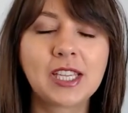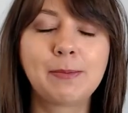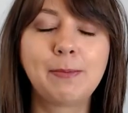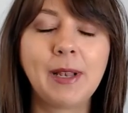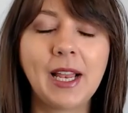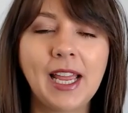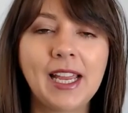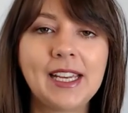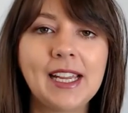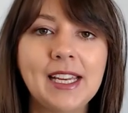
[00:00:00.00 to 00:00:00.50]

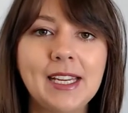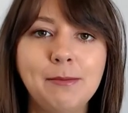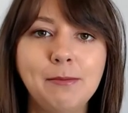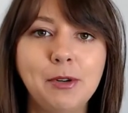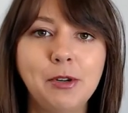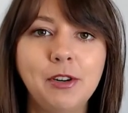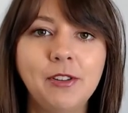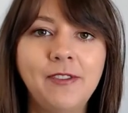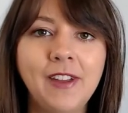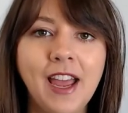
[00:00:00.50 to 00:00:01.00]
explain
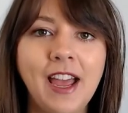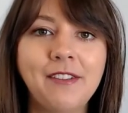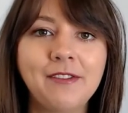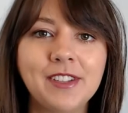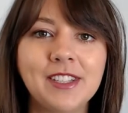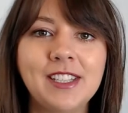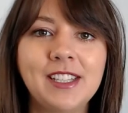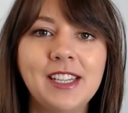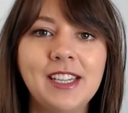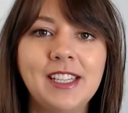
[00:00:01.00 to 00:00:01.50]
anymore if you
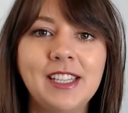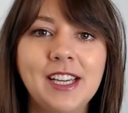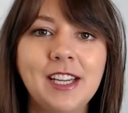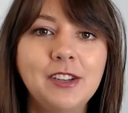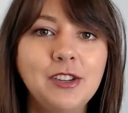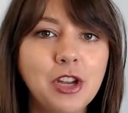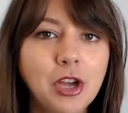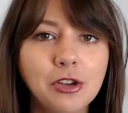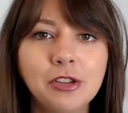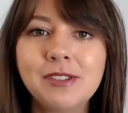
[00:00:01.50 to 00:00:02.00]
haven't seen
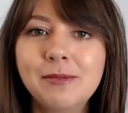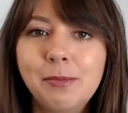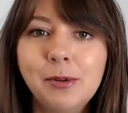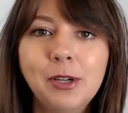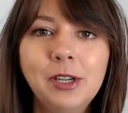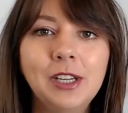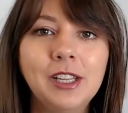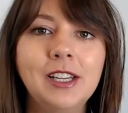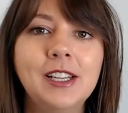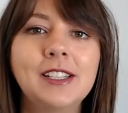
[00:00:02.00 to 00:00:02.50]
it. No
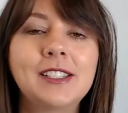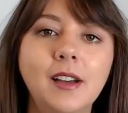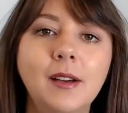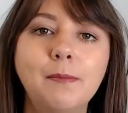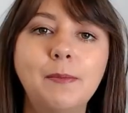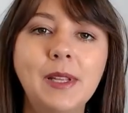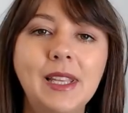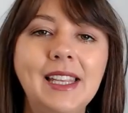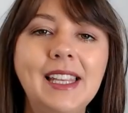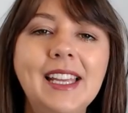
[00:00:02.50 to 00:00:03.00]

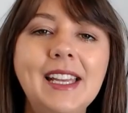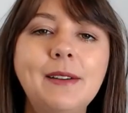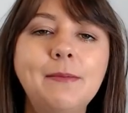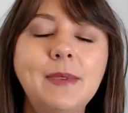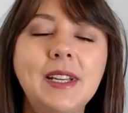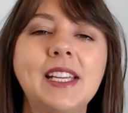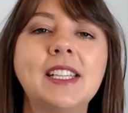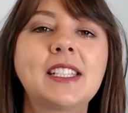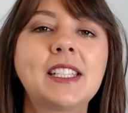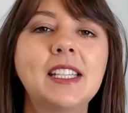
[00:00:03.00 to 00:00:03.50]
spoilers. But
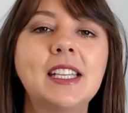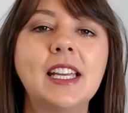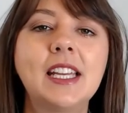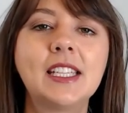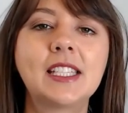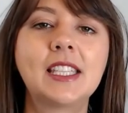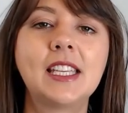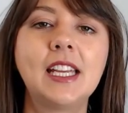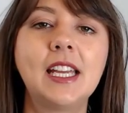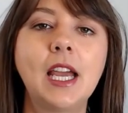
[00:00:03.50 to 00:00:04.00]
Liam Neeson
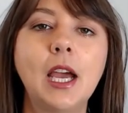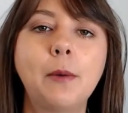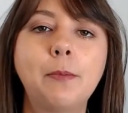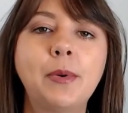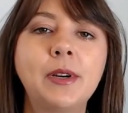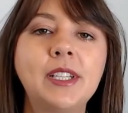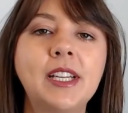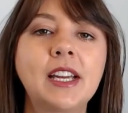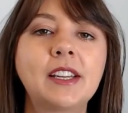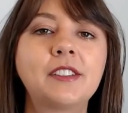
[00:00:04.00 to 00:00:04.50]
is the
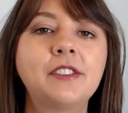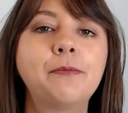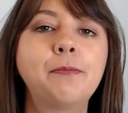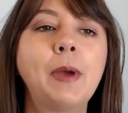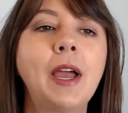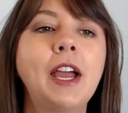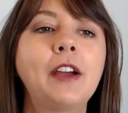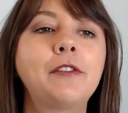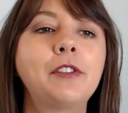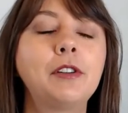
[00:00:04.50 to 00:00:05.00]

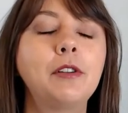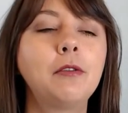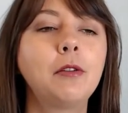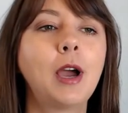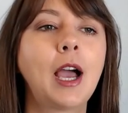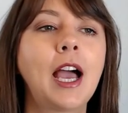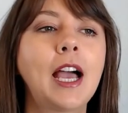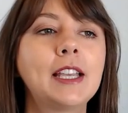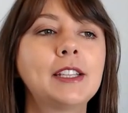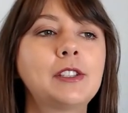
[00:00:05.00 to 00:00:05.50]
protective parent
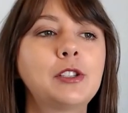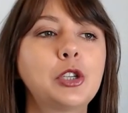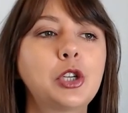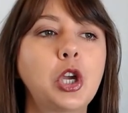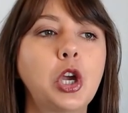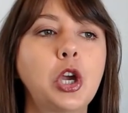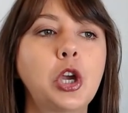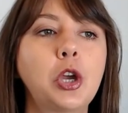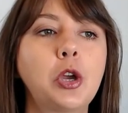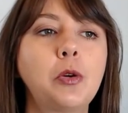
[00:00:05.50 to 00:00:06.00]
who has
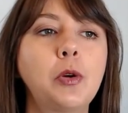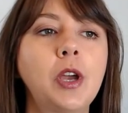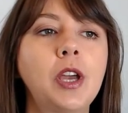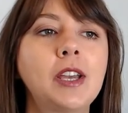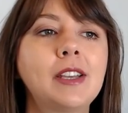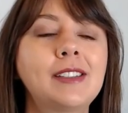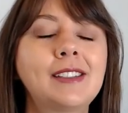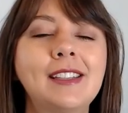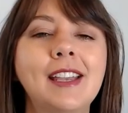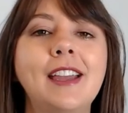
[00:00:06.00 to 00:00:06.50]
to go
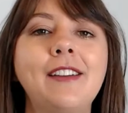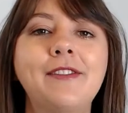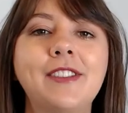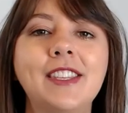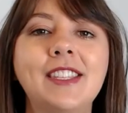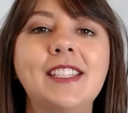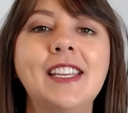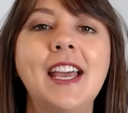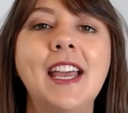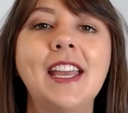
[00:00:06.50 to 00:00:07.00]

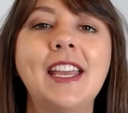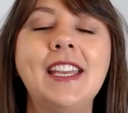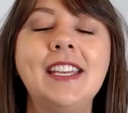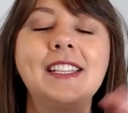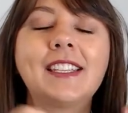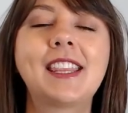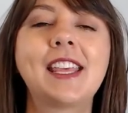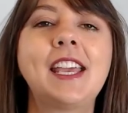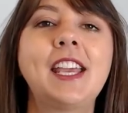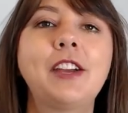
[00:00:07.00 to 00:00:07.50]
save the day.
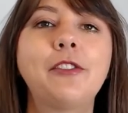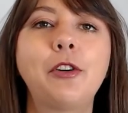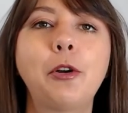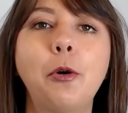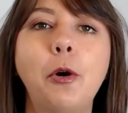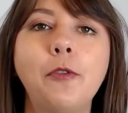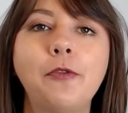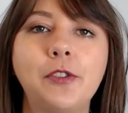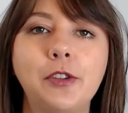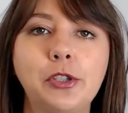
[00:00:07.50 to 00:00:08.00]
He's the
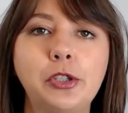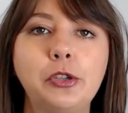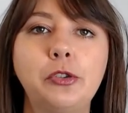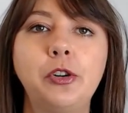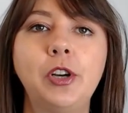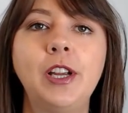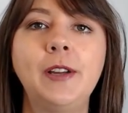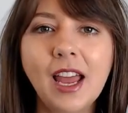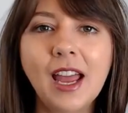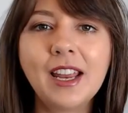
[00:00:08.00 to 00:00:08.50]
hero of the
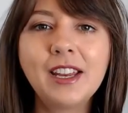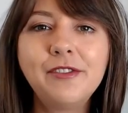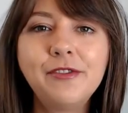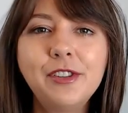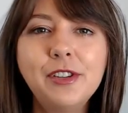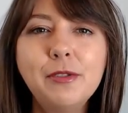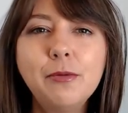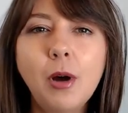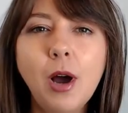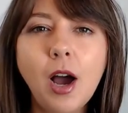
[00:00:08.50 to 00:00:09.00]
story. And
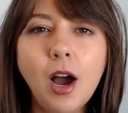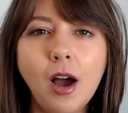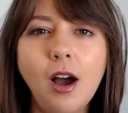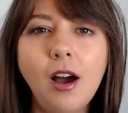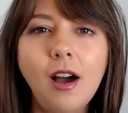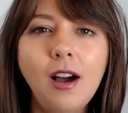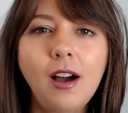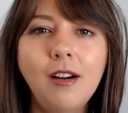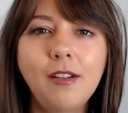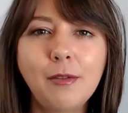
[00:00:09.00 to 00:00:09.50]
if you
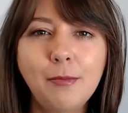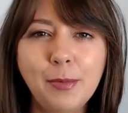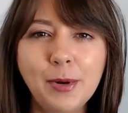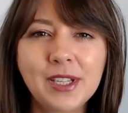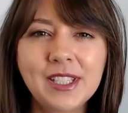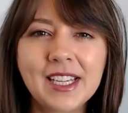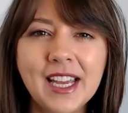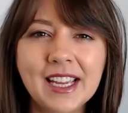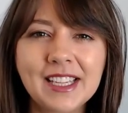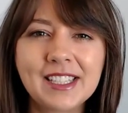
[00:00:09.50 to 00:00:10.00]
are a
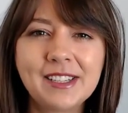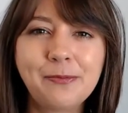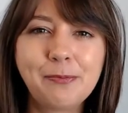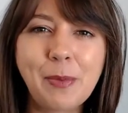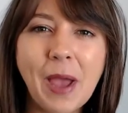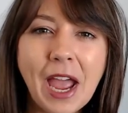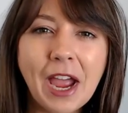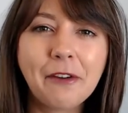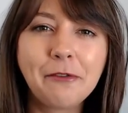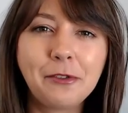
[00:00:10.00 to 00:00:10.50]

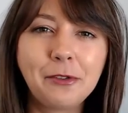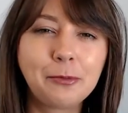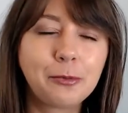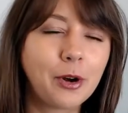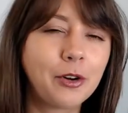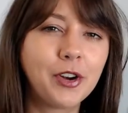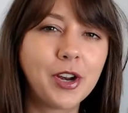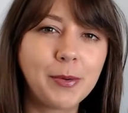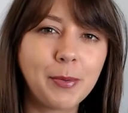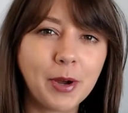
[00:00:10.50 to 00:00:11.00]
protective parent
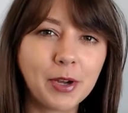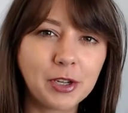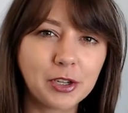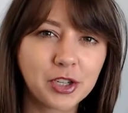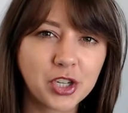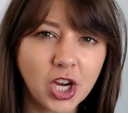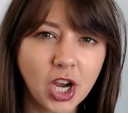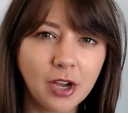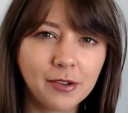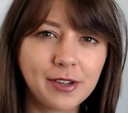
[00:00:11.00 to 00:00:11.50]
worried about
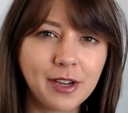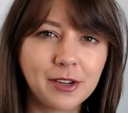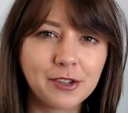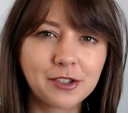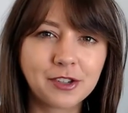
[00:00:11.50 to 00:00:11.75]
your child